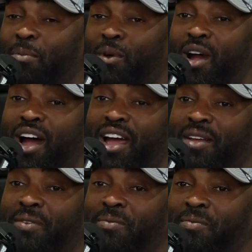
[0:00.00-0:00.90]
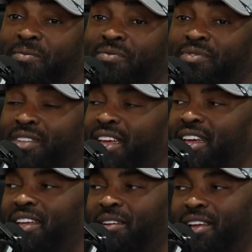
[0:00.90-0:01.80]
Kyrie Irving would be Barry
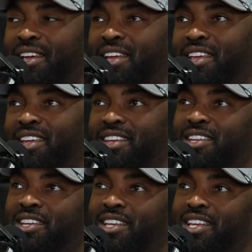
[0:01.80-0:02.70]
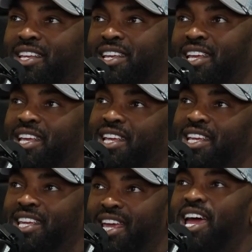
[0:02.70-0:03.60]
Sanders.
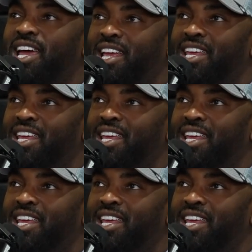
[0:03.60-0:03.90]
Yes, bro.